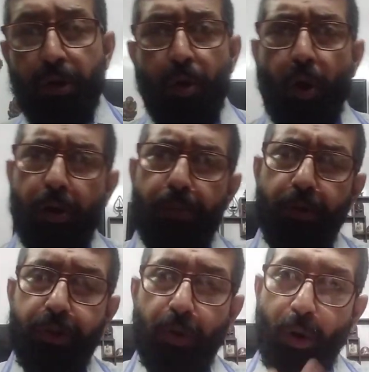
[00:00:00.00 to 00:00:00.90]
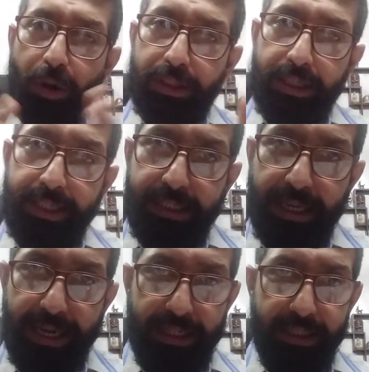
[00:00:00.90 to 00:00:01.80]
almost all the
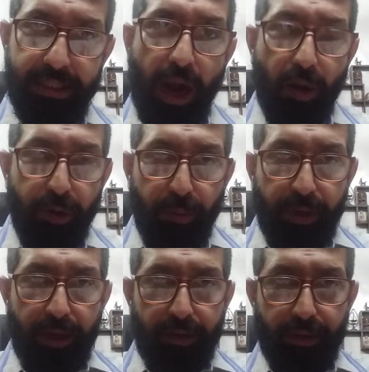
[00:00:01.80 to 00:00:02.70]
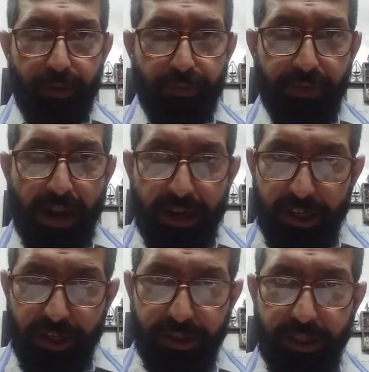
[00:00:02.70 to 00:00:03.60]
details how you will
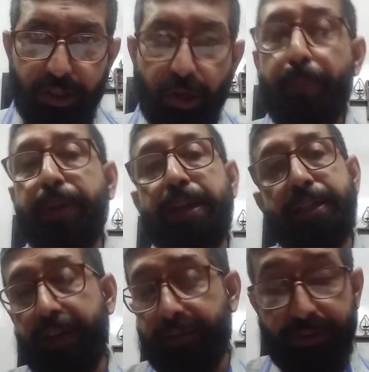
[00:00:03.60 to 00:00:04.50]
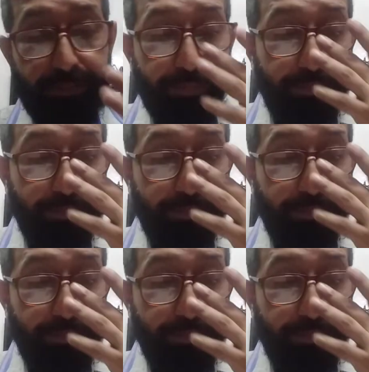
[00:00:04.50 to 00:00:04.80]
flourish this topic is given.